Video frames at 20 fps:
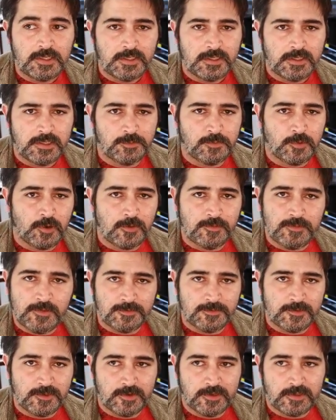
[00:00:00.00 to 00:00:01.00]
imperm
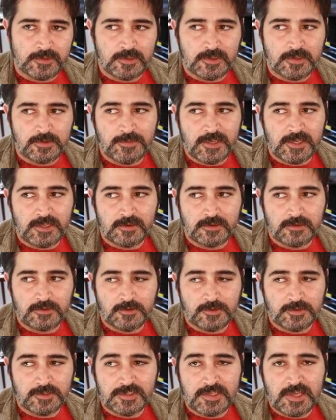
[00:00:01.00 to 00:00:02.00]
them during
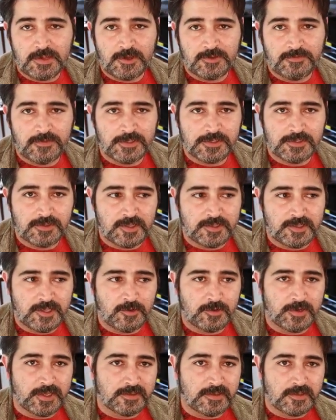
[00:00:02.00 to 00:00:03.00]
the standby phase so that they
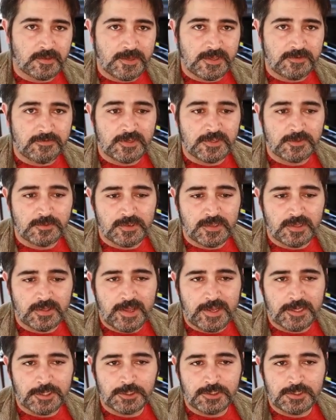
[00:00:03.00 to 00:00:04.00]
don't get to the main phase where they
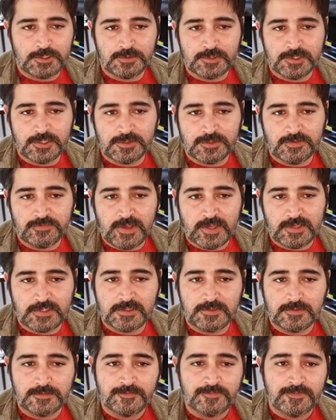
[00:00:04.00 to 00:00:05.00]
can actually use those
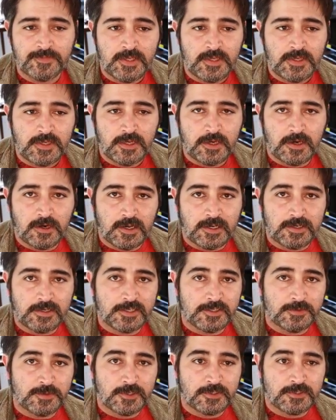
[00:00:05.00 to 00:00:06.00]
effects. All right,
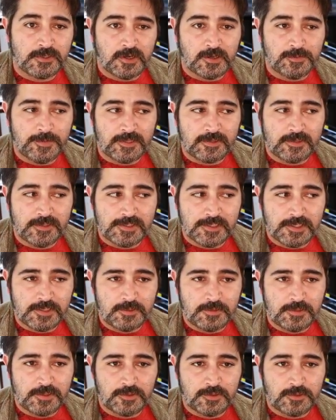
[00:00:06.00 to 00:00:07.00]
next we're going to talk about things that
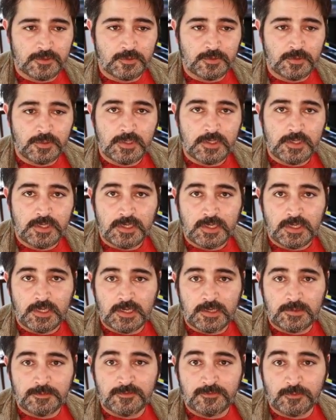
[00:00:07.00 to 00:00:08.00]
you can do
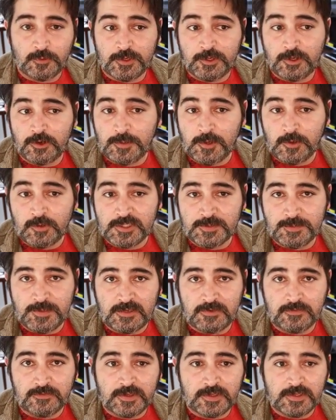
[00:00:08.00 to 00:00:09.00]
before your opponent's
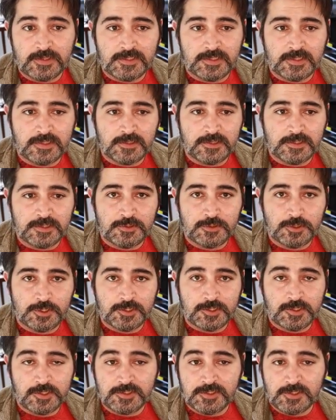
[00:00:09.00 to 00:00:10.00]
main phase, and things you
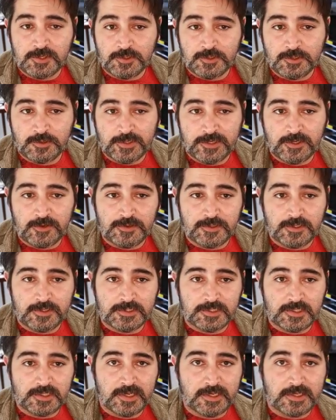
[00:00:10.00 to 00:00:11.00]
should consider doing are
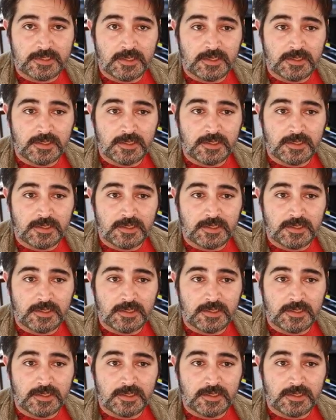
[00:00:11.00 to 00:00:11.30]
things like